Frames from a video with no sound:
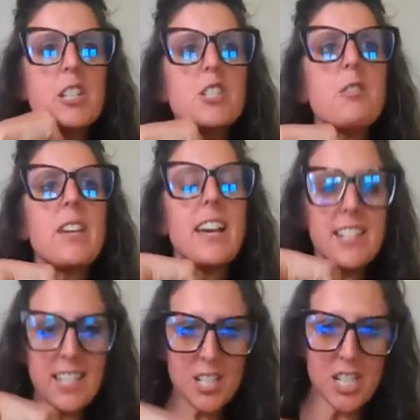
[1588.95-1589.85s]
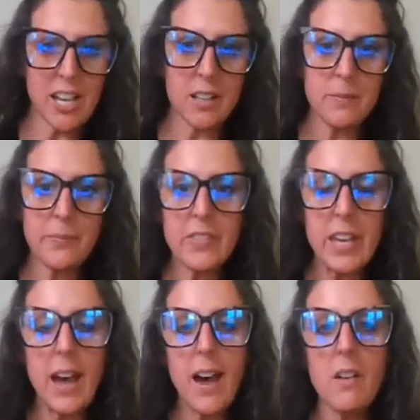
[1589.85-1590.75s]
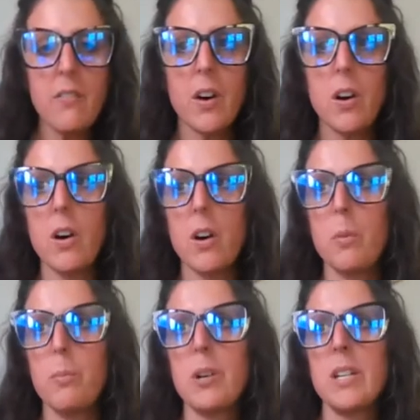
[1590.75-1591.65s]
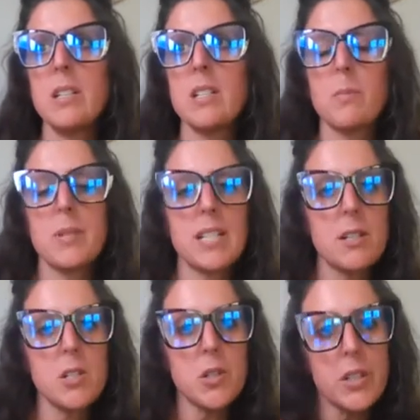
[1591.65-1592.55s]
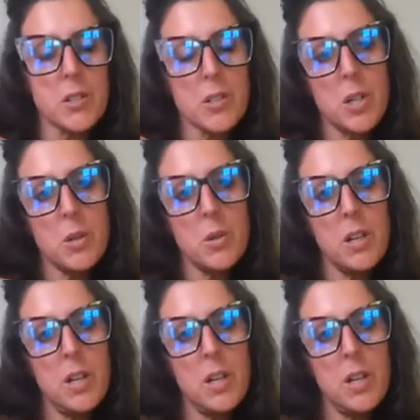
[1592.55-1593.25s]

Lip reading: So yes, they shed. They have a pretty substantial undercoat.